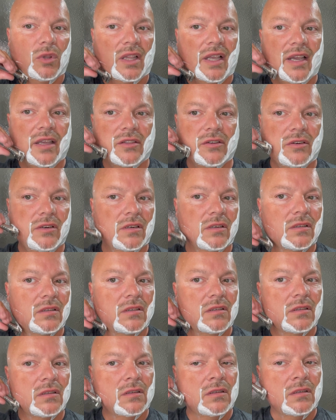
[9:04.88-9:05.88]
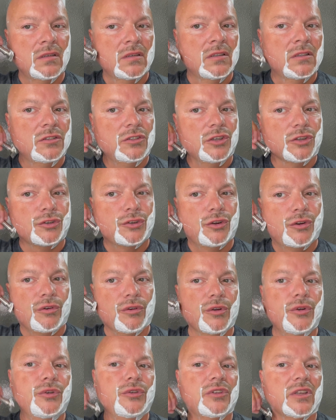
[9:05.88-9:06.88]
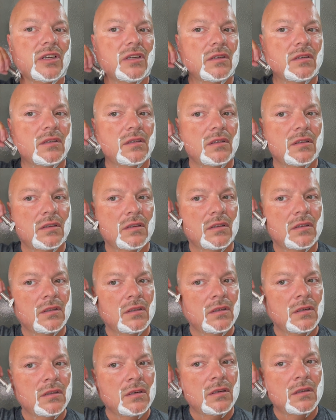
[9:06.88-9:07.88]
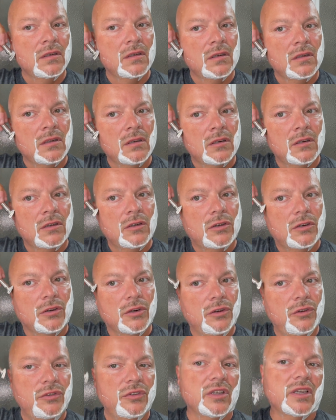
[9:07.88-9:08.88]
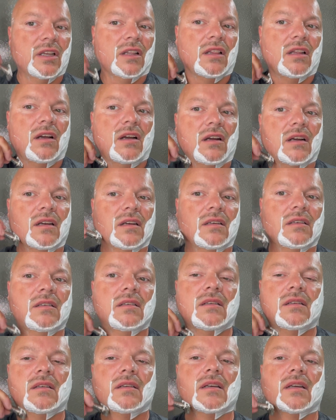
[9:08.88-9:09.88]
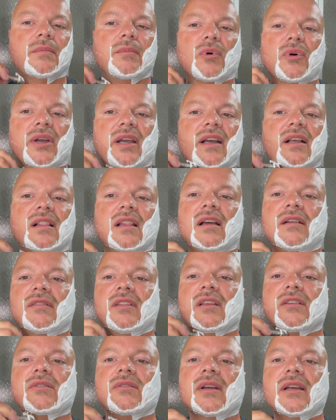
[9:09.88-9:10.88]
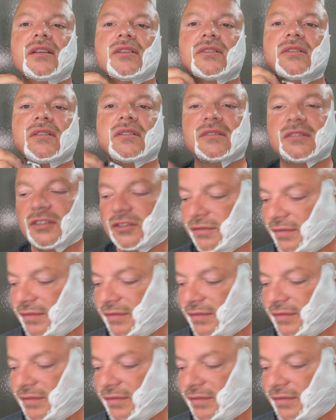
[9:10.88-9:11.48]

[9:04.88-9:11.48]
lather, just cruising, cruising along. And boy, I love this razor. It's just